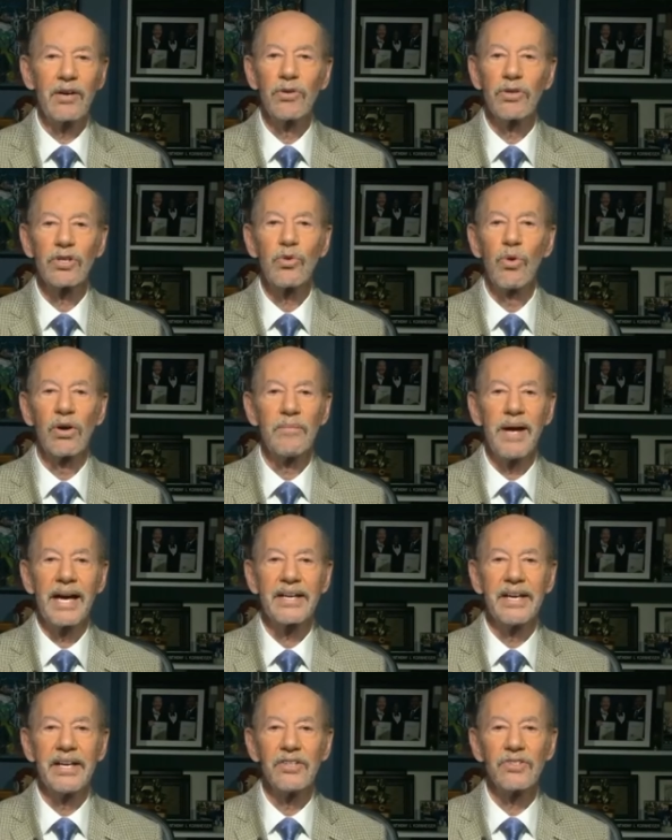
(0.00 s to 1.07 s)
who the
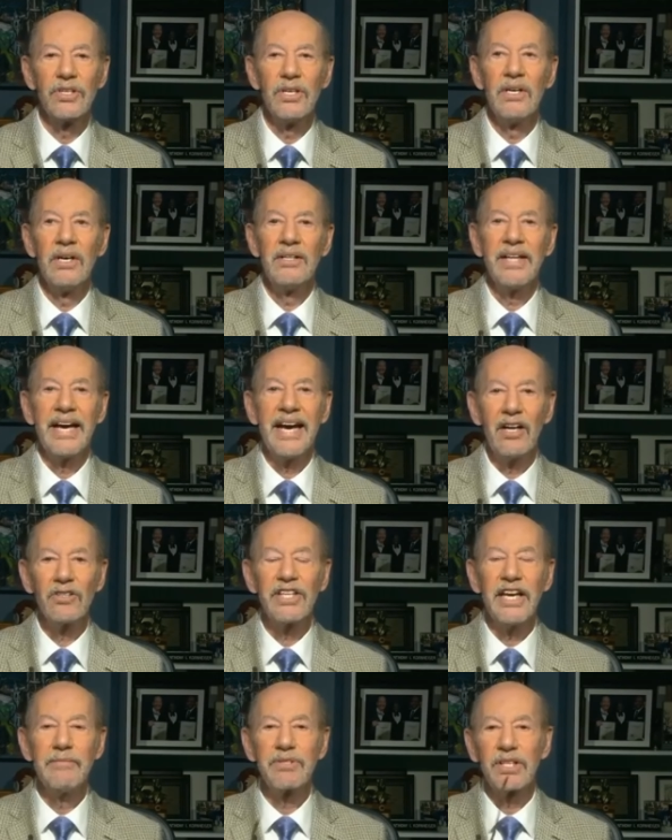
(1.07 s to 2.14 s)
quarterback is. They held
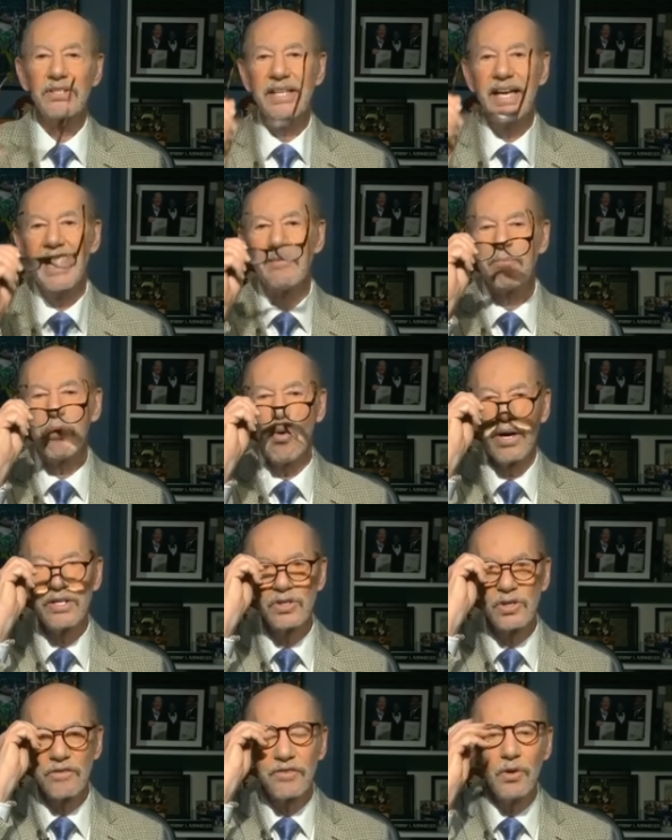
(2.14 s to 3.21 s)
teams to 10
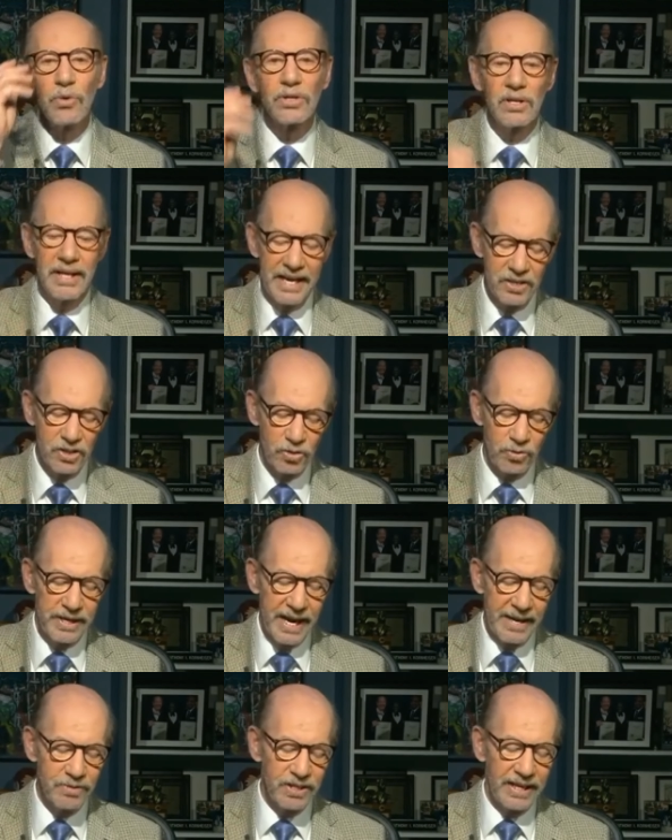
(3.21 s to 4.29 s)
points or fewer the last three games,